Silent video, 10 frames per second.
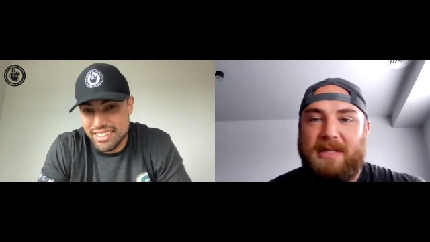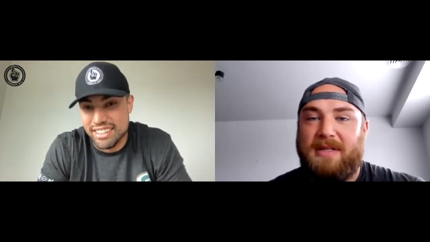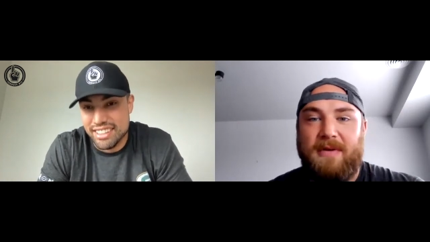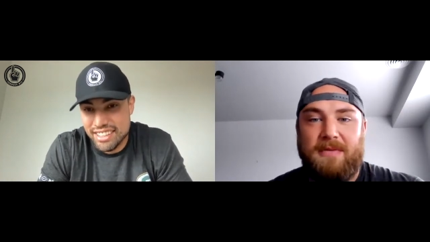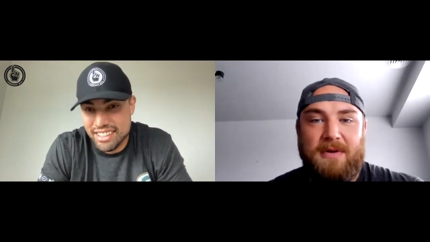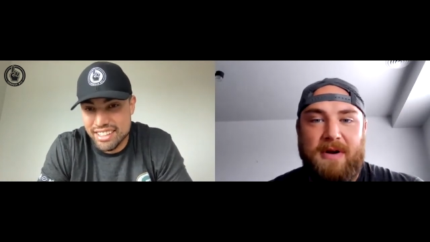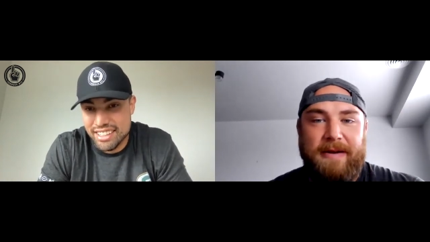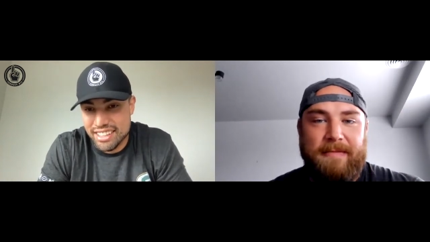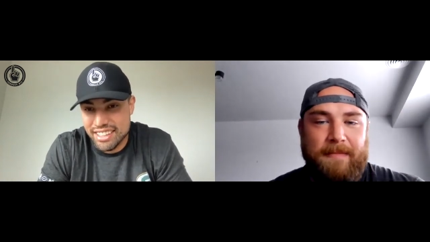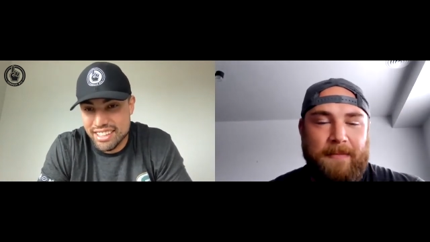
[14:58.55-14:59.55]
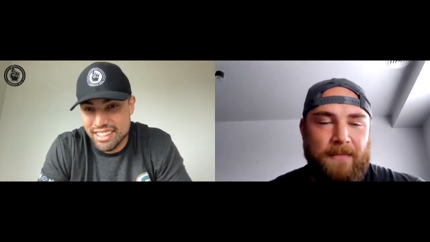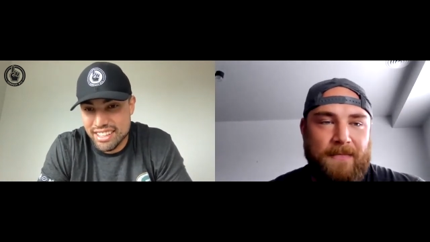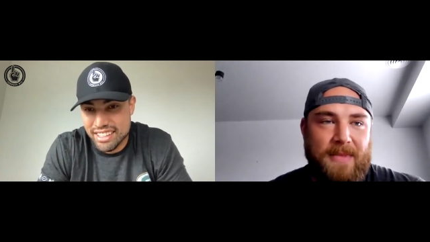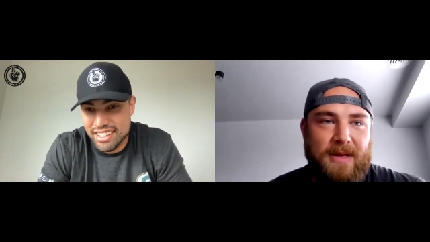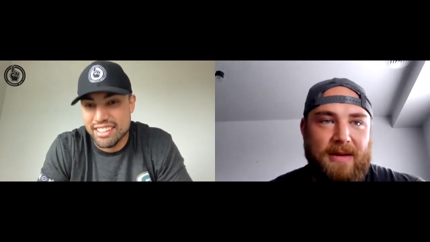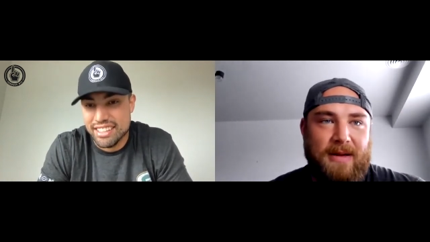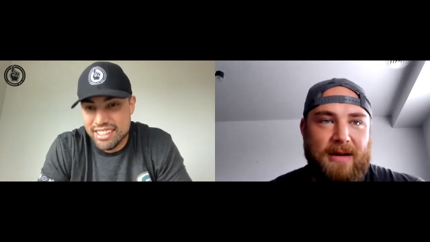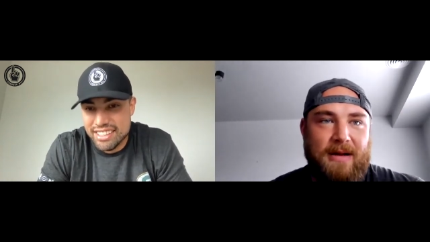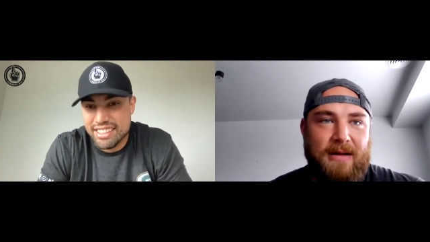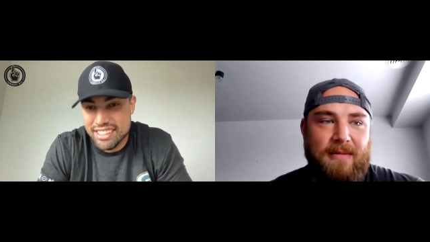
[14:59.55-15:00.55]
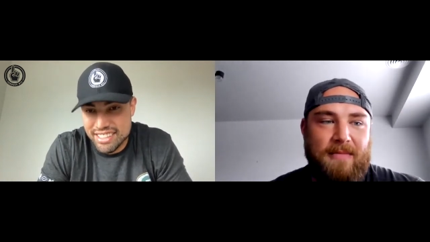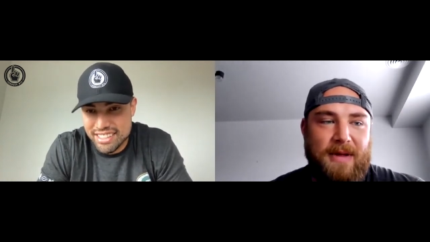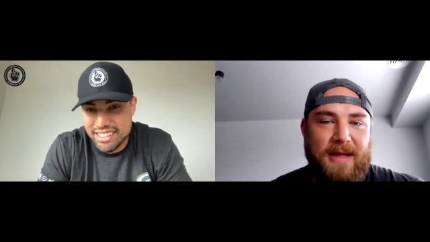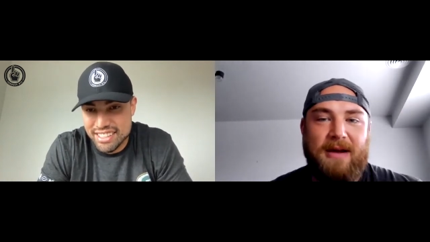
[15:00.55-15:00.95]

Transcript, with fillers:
Speaker 1: rest of it was great. Um,